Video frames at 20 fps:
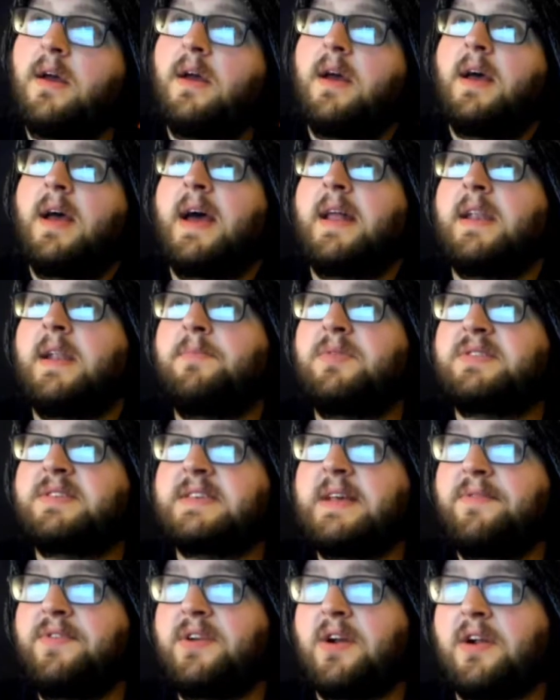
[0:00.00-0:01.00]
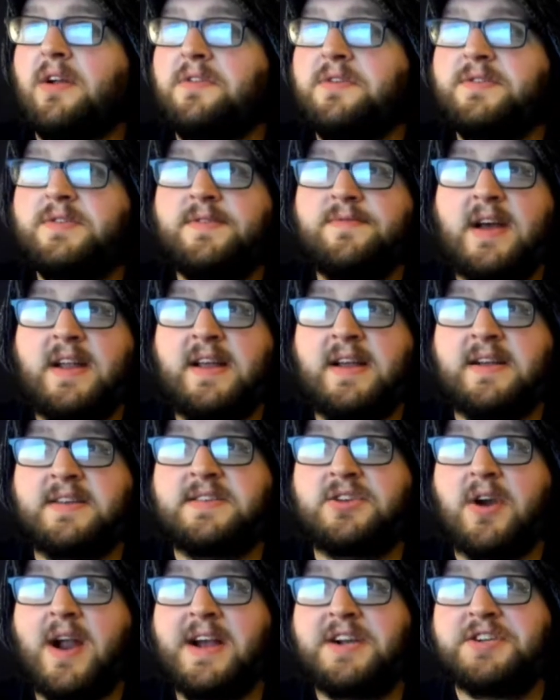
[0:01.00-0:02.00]
At number 7 on our list, we've got
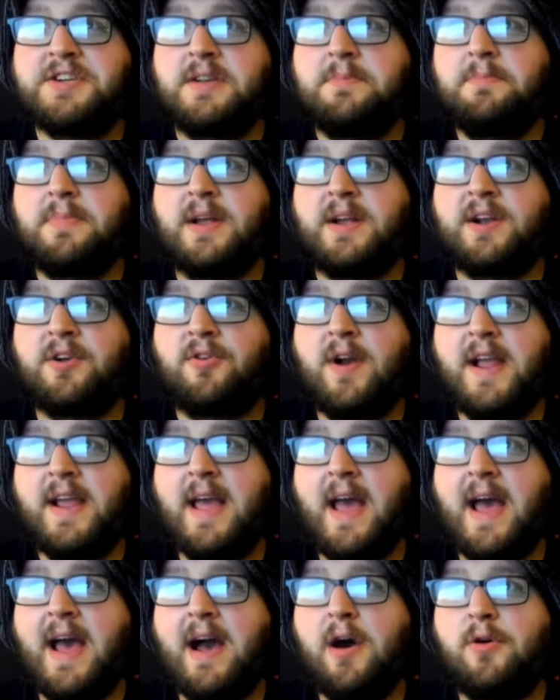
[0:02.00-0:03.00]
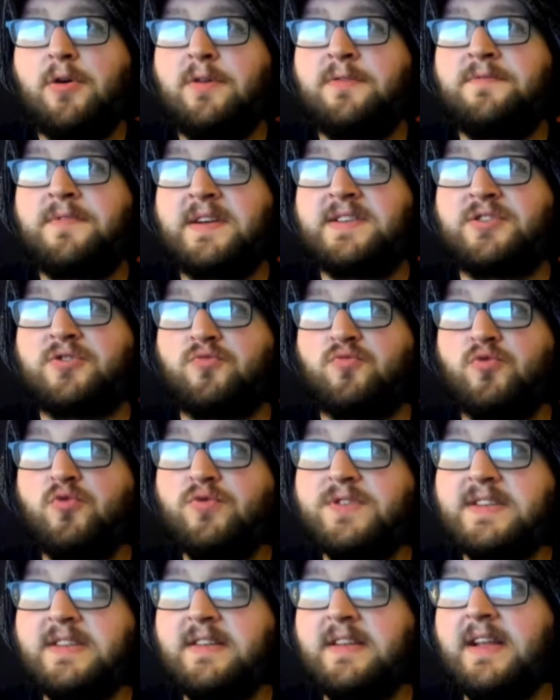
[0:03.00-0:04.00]
Extraction by Greg Howe, Victor
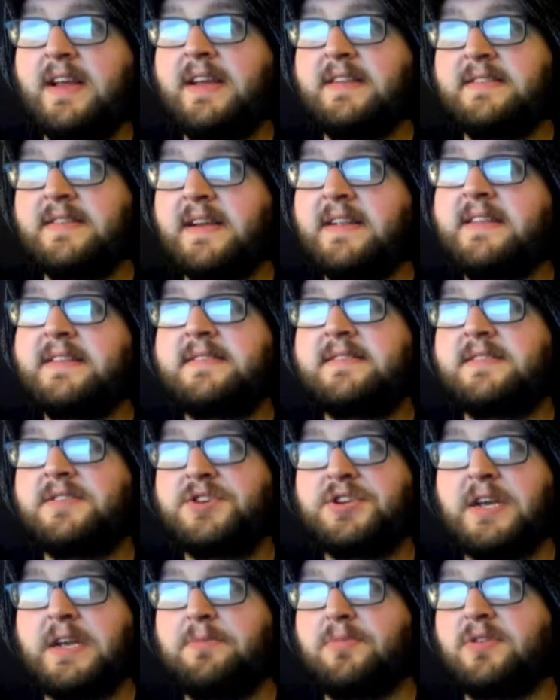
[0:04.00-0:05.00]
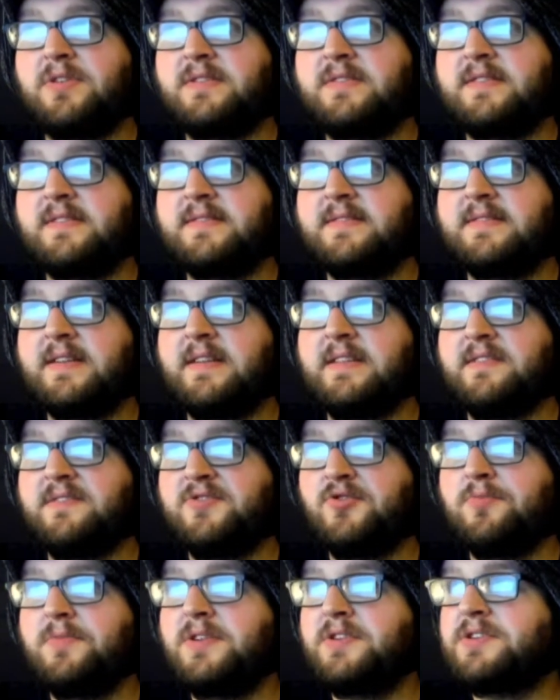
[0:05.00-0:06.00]
Wooten, and Dennis Chambers. This is an
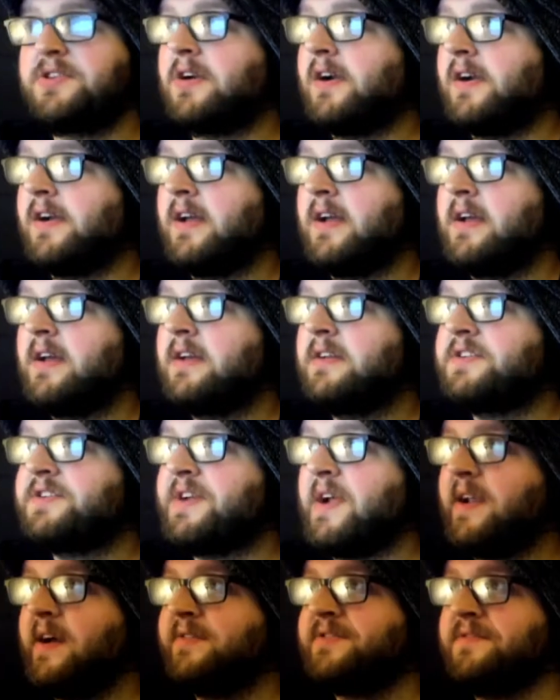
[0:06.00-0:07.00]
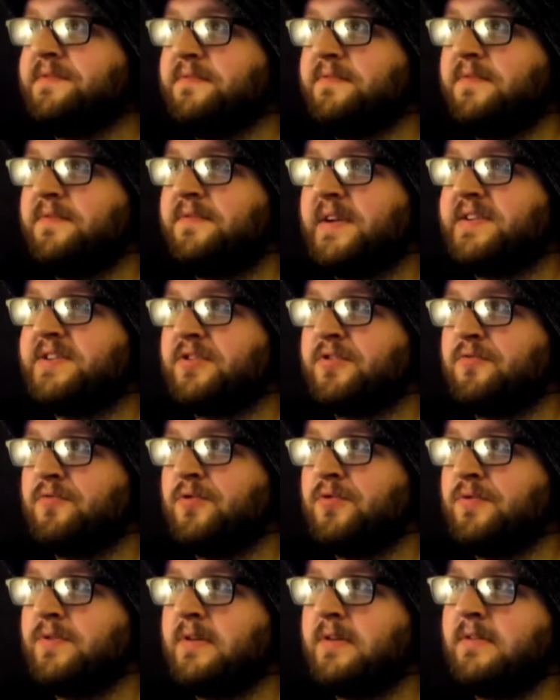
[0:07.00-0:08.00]
entombment chart. Shout out to Victor
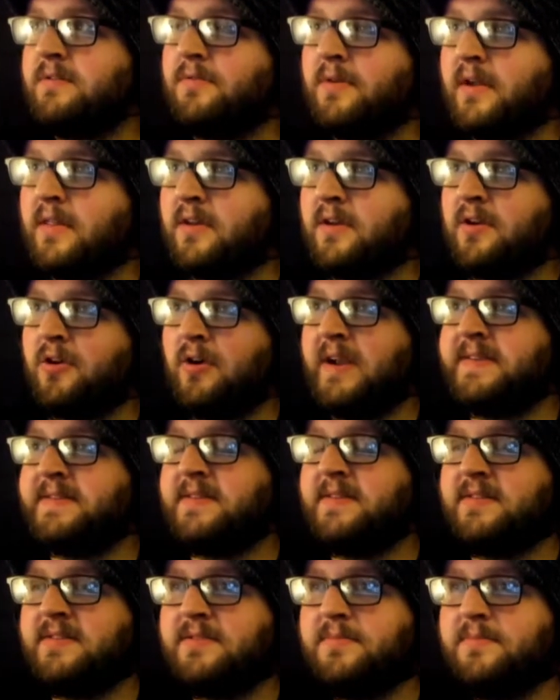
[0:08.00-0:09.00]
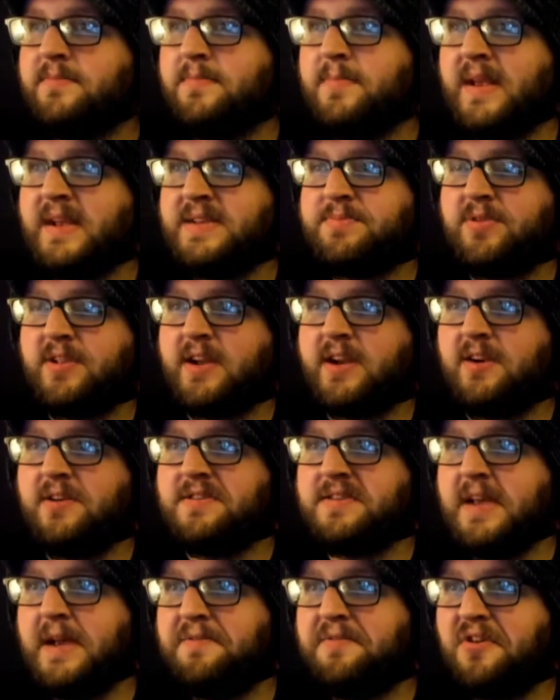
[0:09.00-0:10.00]
Wooten, one of the craziest bass
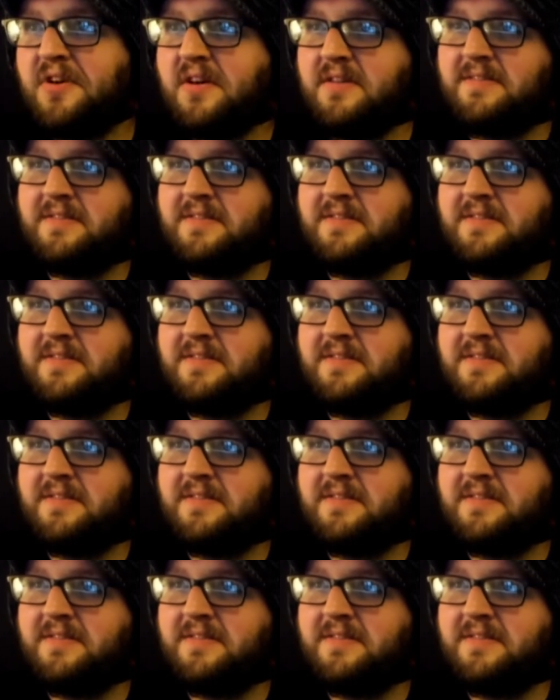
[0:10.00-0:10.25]
players ever.